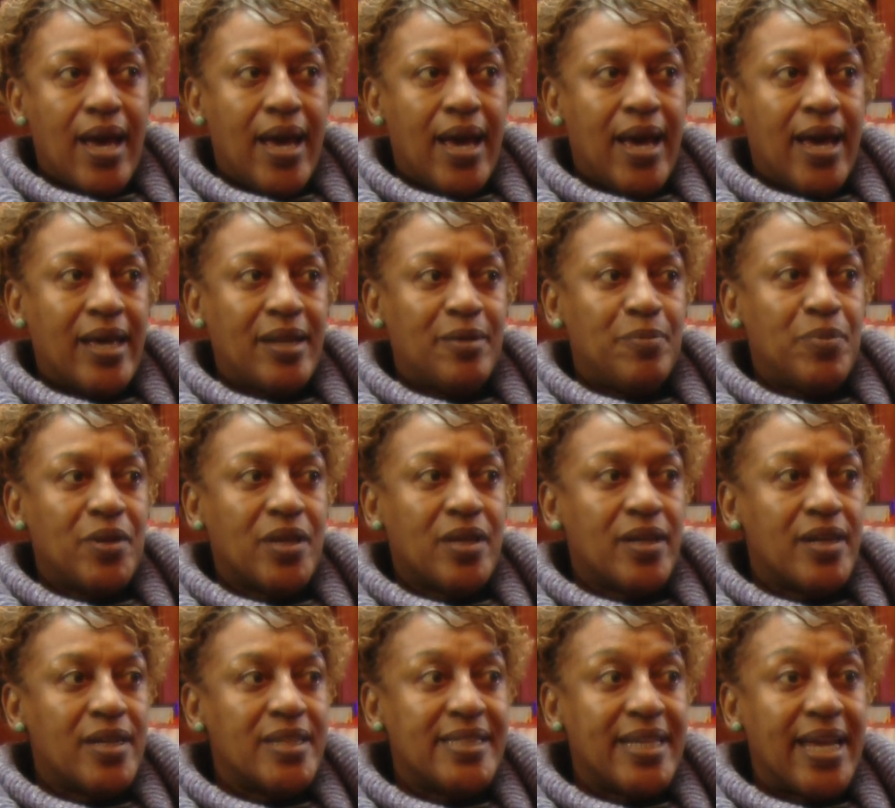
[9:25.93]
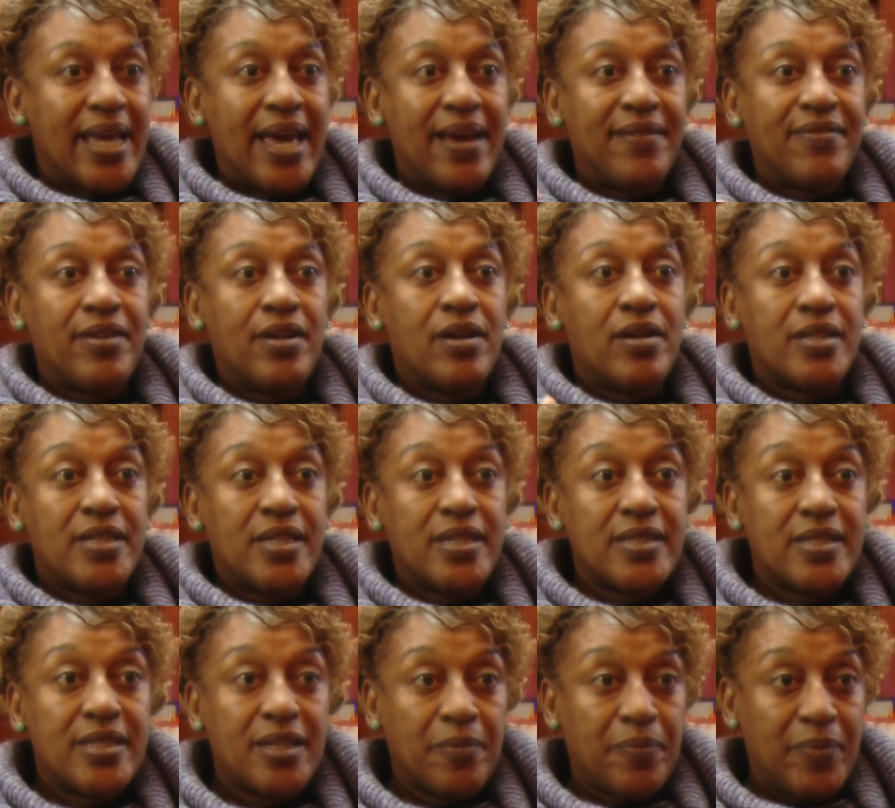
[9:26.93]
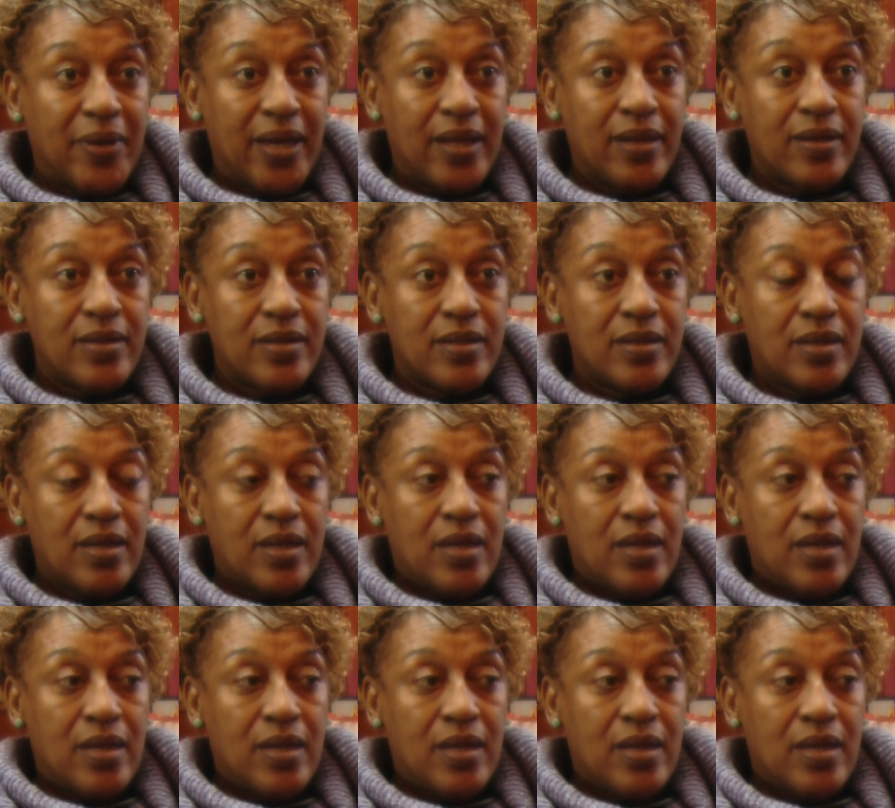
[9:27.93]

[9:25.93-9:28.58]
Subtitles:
And because I have an artistic bent,